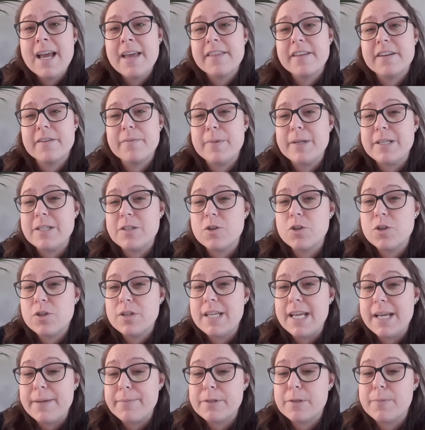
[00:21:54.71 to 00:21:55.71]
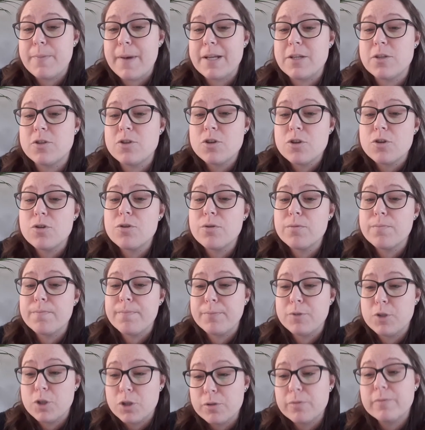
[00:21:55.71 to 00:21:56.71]
that have been deemed
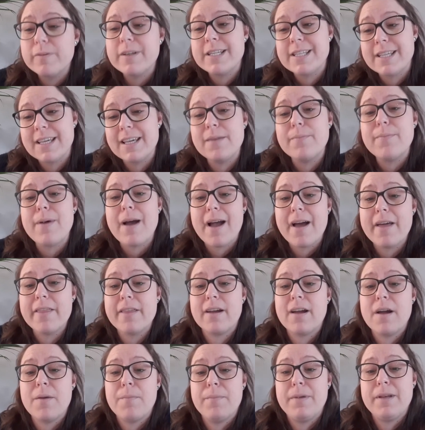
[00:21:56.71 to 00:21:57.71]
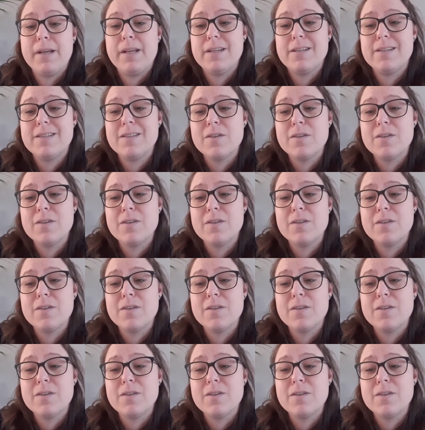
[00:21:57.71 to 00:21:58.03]
too risky by other companies.